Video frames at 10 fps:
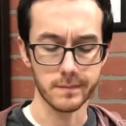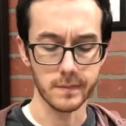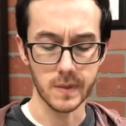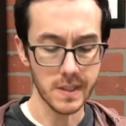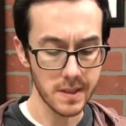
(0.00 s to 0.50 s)

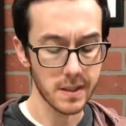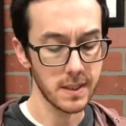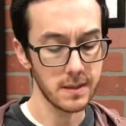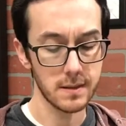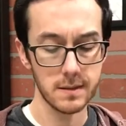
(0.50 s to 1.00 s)
"Nothing.
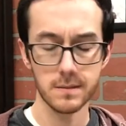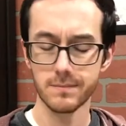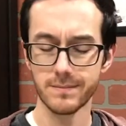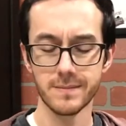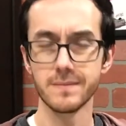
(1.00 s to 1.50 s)

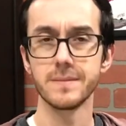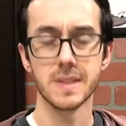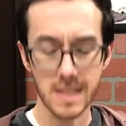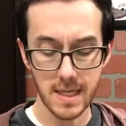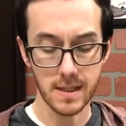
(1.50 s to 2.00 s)

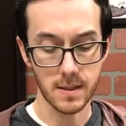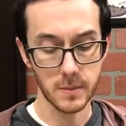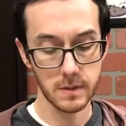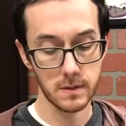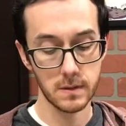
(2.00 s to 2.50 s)
Damn,"
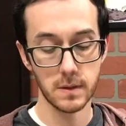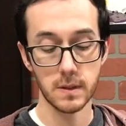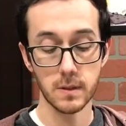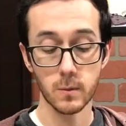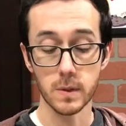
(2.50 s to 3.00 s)

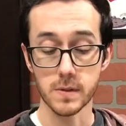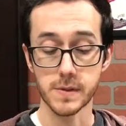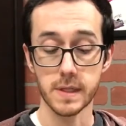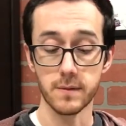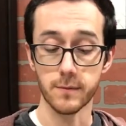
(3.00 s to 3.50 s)
Will
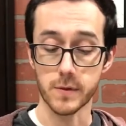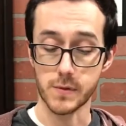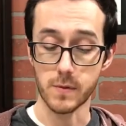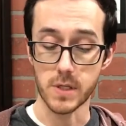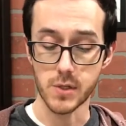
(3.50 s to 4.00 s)
said in
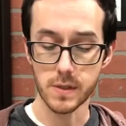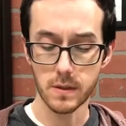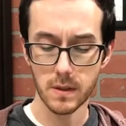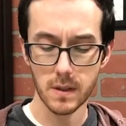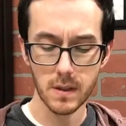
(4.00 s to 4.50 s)
frustration.
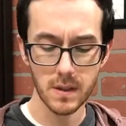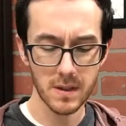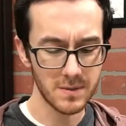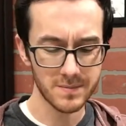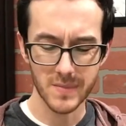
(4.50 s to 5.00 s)

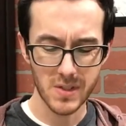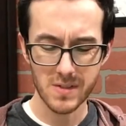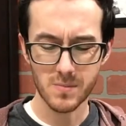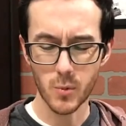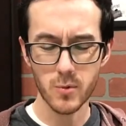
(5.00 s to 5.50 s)

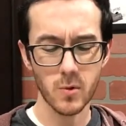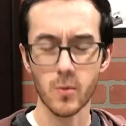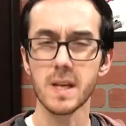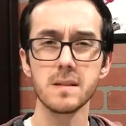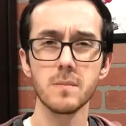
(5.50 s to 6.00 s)
"Just more
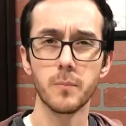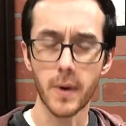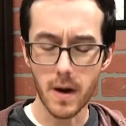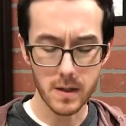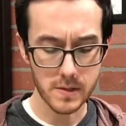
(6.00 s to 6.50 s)
crates and
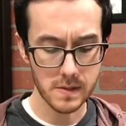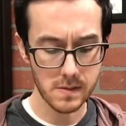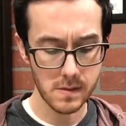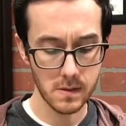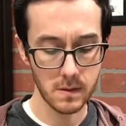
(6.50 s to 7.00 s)
boxes."
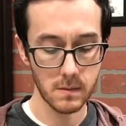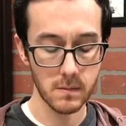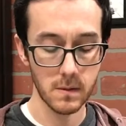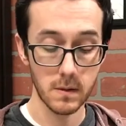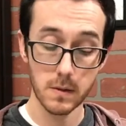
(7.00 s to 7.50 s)

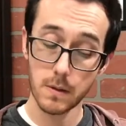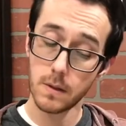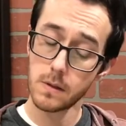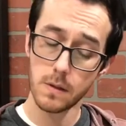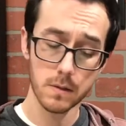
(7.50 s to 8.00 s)

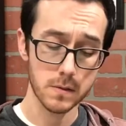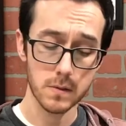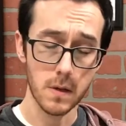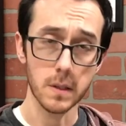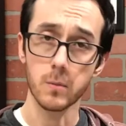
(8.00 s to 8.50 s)

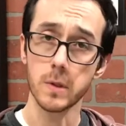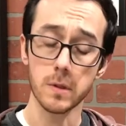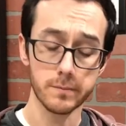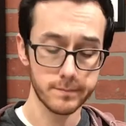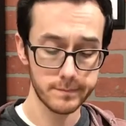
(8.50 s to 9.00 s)
"Sorry, Will,"
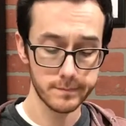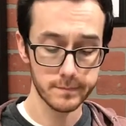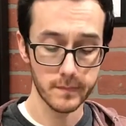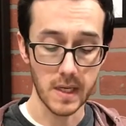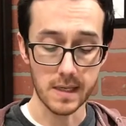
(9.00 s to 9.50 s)

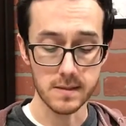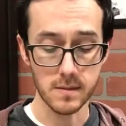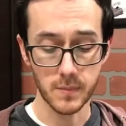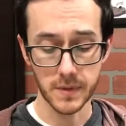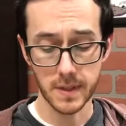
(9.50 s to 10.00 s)
Hank
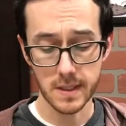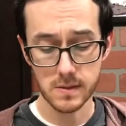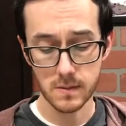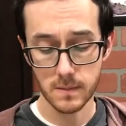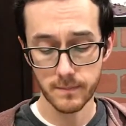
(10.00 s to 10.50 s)
sympathized.
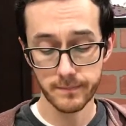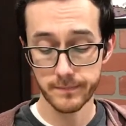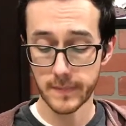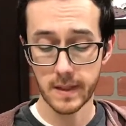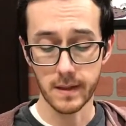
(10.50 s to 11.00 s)

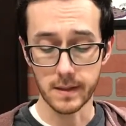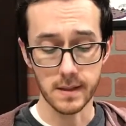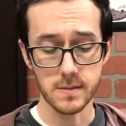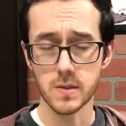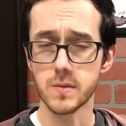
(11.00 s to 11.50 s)
"I
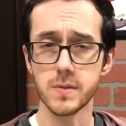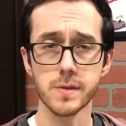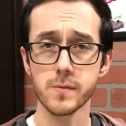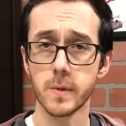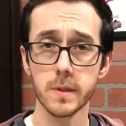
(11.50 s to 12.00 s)
guess it's
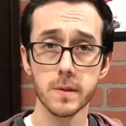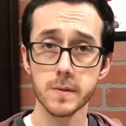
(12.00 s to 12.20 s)
just one of those